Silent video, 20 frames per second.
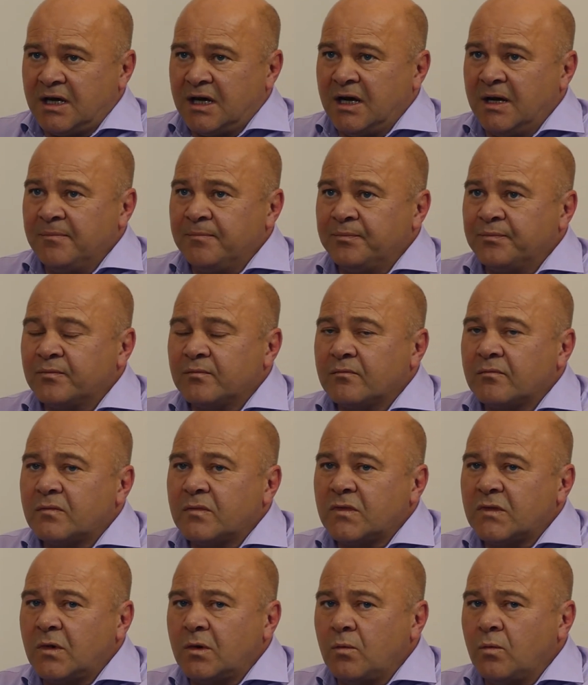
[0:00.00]

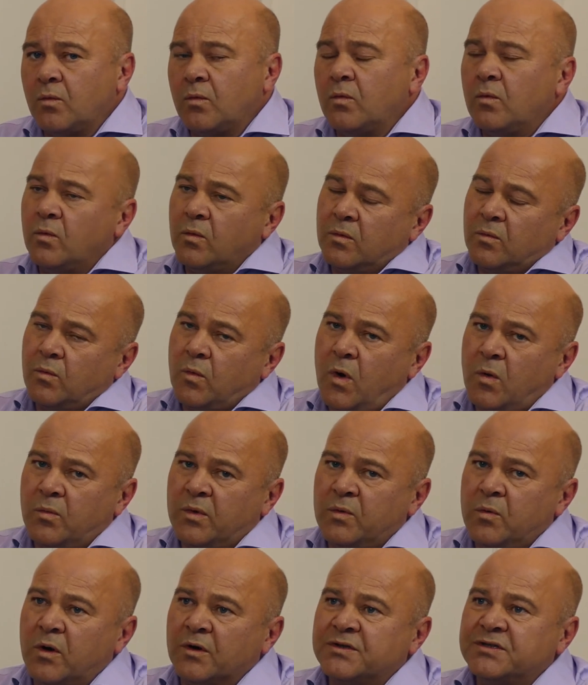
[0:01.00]
What
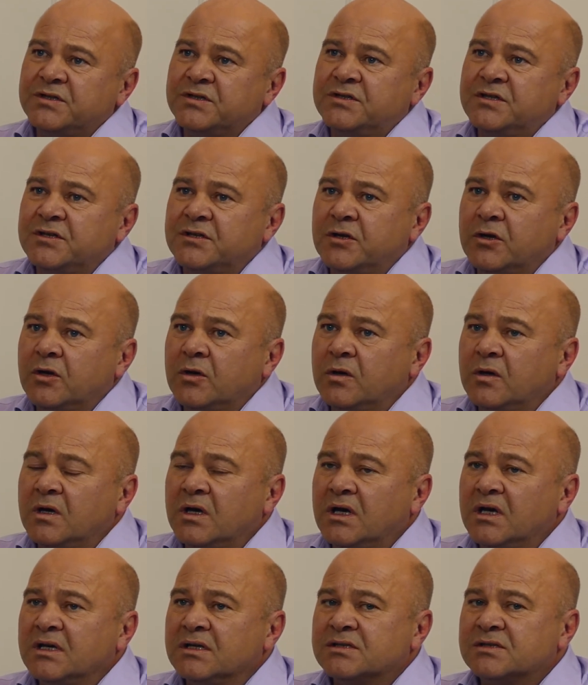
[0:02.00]
we wanted to
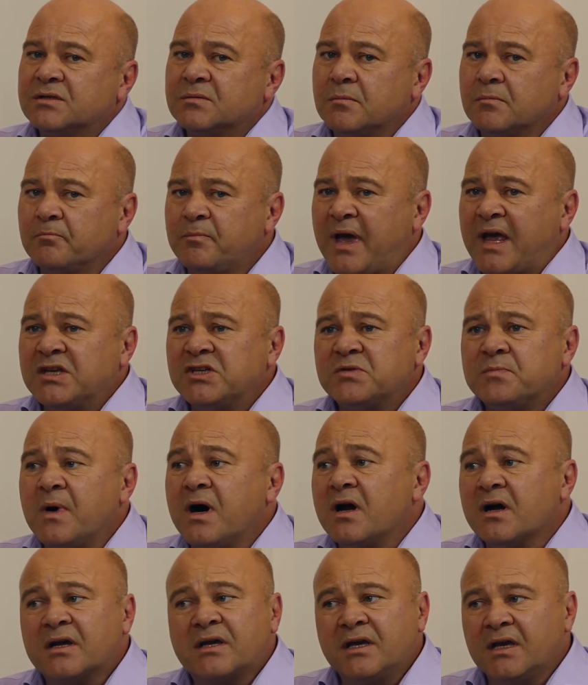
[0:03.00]
do is
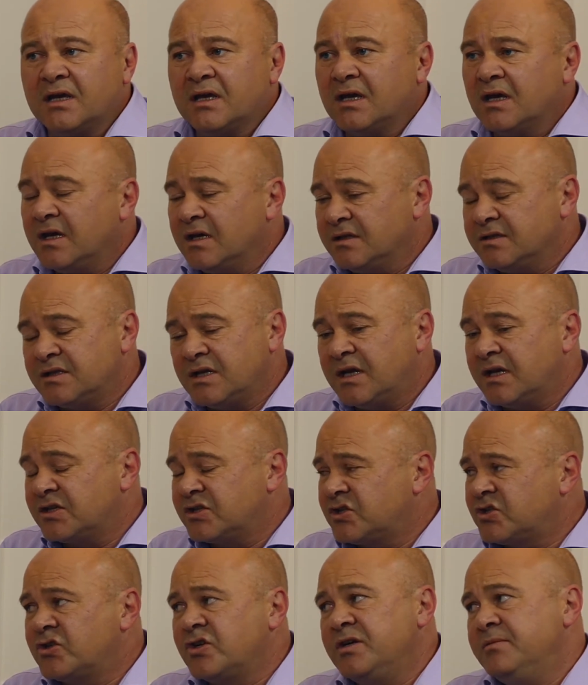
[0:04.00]
benchmarking is
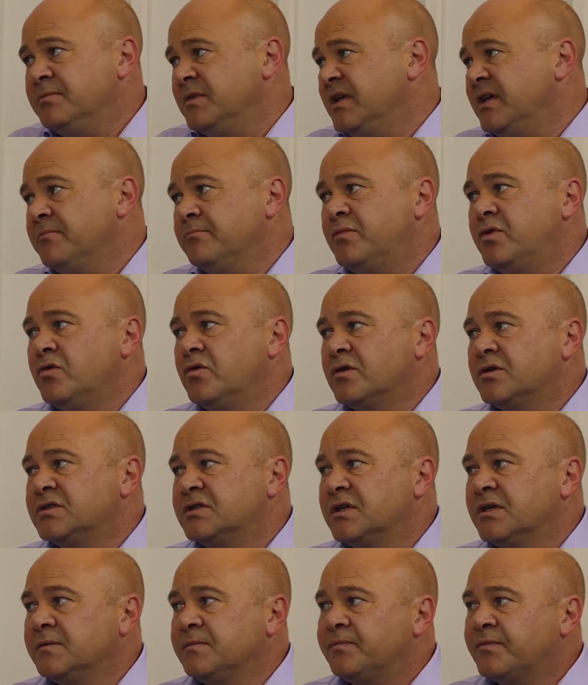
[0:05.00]
extremely
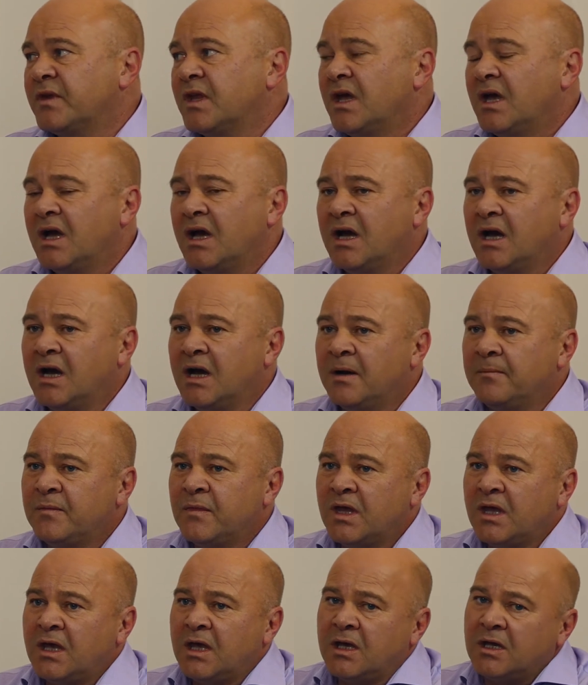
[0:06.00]
important.
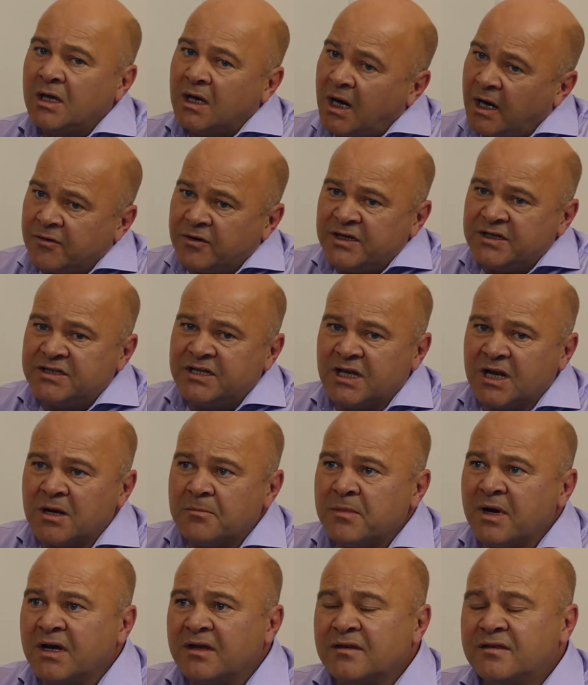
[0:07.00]
A
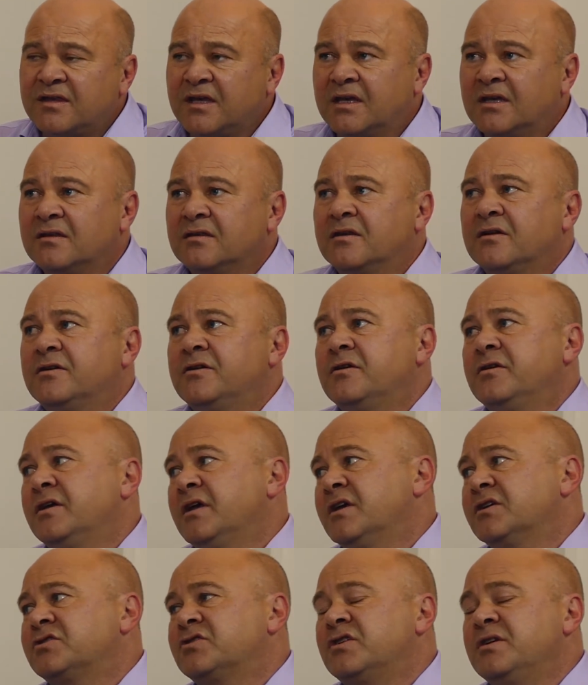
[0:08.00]
retailer might think they're
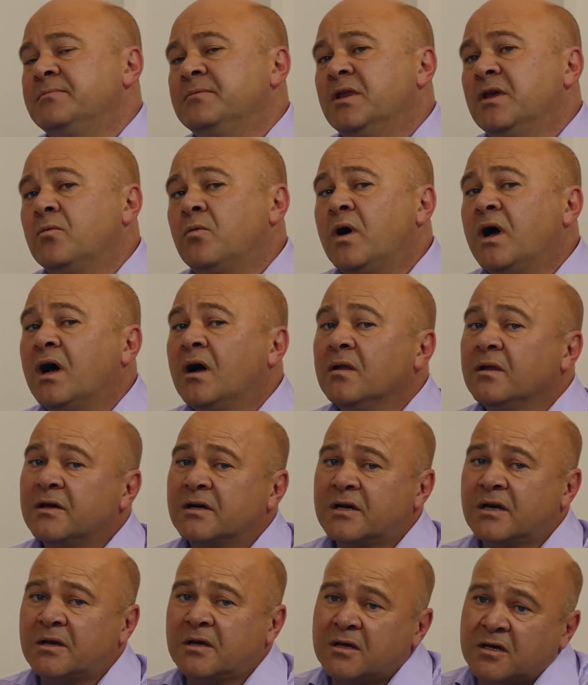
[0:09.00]
doing extremely well.
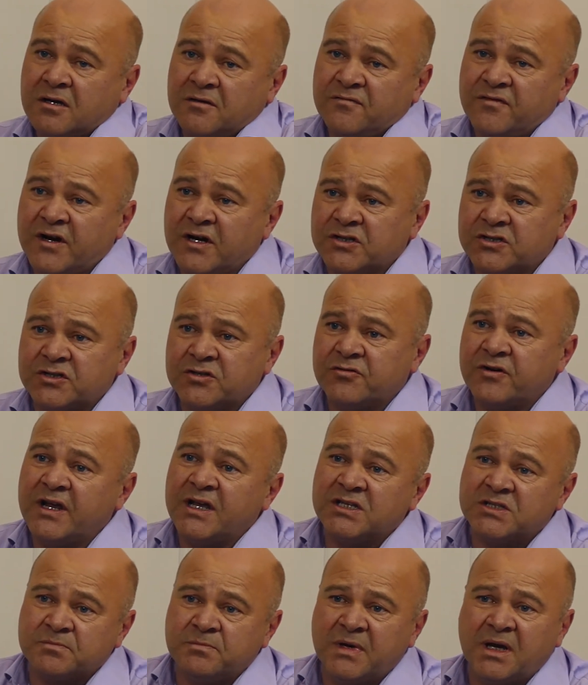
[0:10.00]
Their conversion
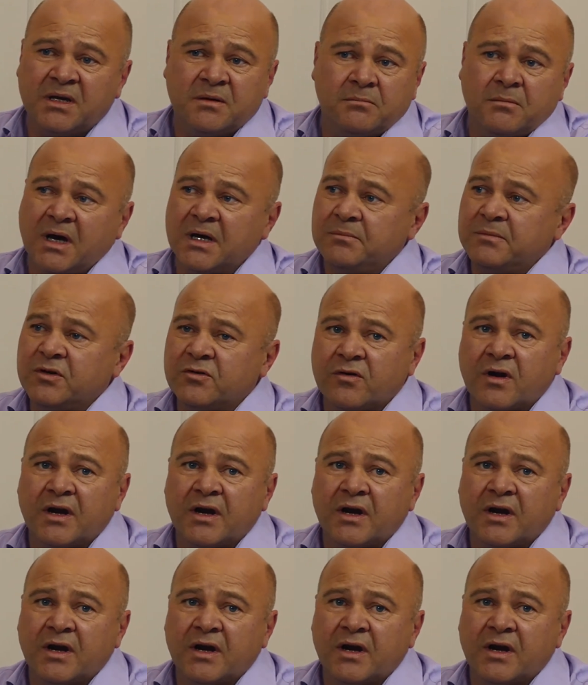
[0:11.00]
rates might be